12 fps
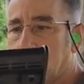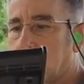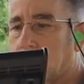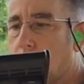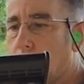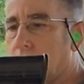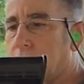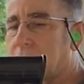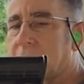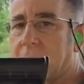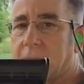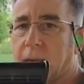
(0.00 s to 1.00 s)
lower
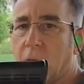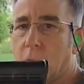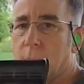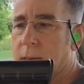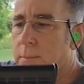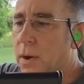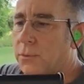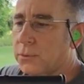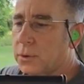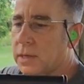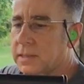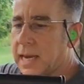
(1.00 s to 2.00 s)
that's got the carbine
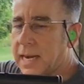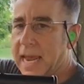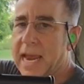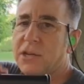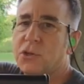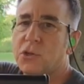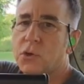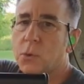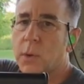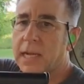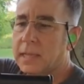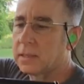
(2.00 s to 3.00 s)
buffer. It's got an
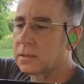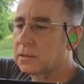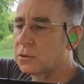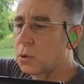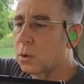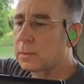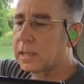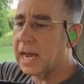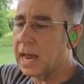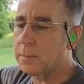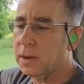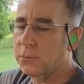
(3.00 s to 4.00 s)
H2 in it. This is normally
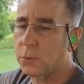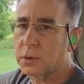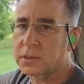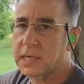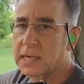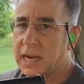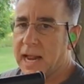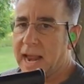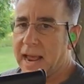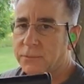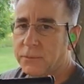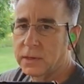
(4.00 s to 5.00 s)
on my
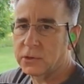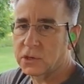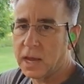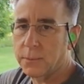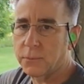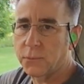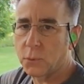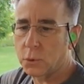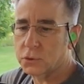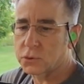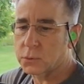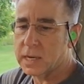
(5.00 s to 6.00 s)
14.5-inch M
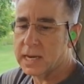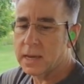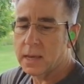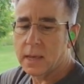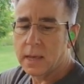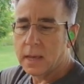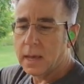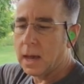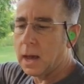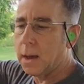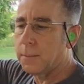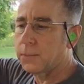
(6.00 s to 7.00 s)
forgery
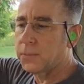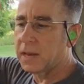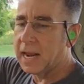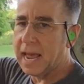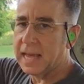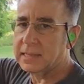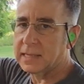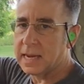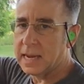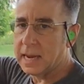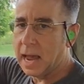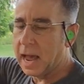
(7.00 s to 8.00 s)
that has
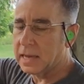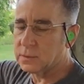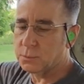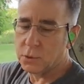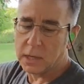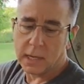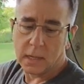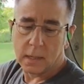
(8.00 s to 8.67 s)
a Osprey